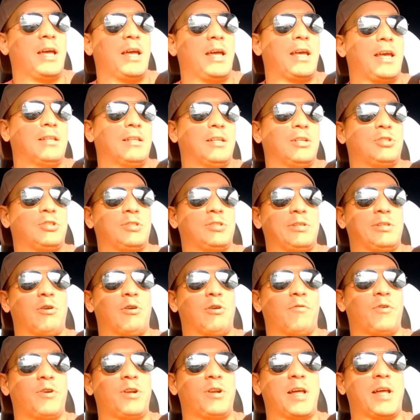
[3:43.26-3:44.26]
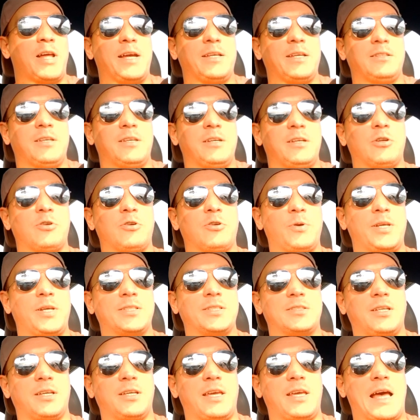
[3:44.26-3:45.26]
It literally overnight they
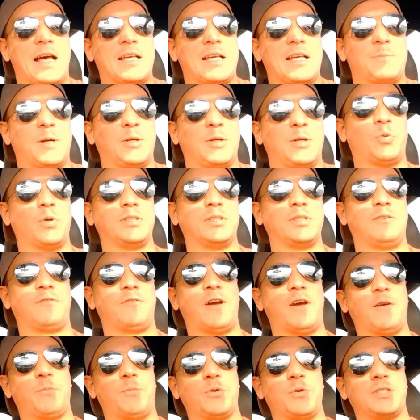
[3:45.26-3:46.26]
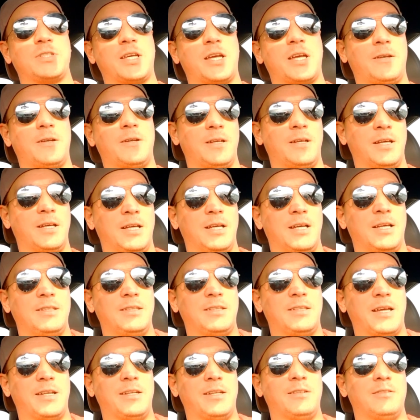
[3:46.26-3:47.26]
increased the gas by 25%.
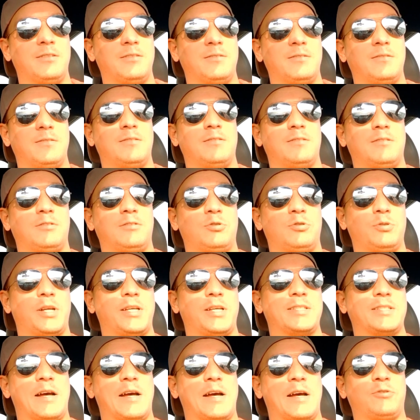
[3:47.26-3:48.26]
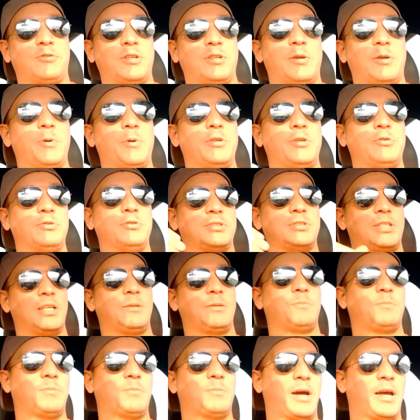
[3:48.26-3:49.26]
Then 2 days after they reduced
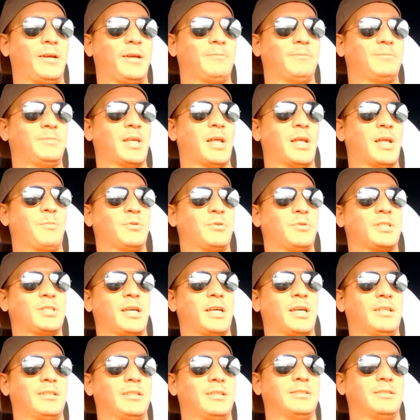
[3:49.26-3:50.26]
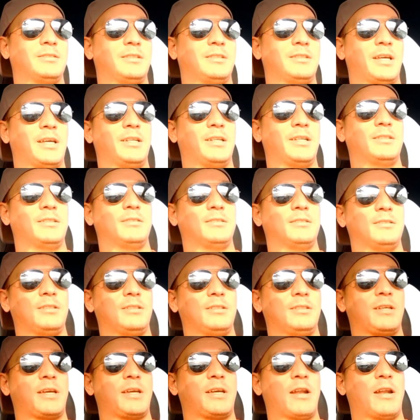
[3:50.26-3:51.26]
it by 10%. Then
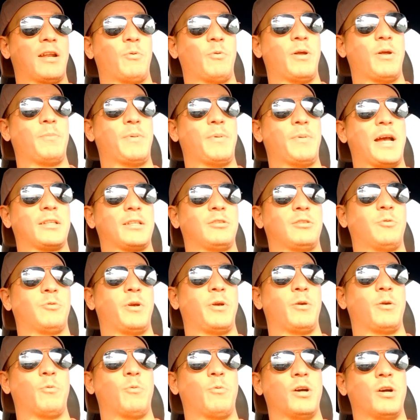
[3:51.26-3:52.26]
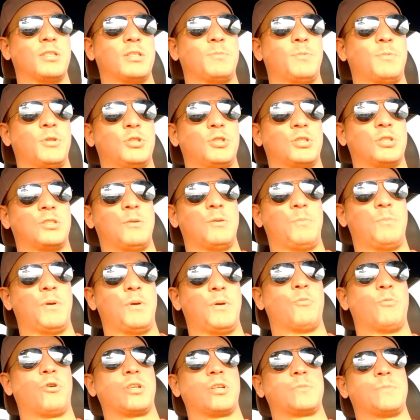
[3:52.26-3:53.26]
kind of went back to the way it was, but just a
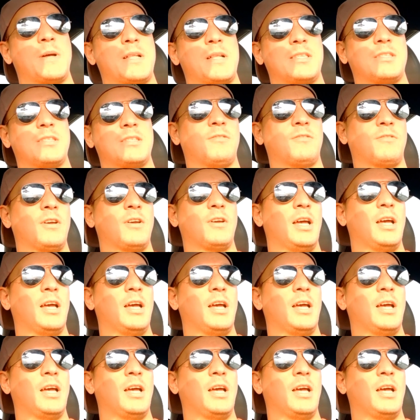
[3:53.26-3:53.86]
bit more expensive.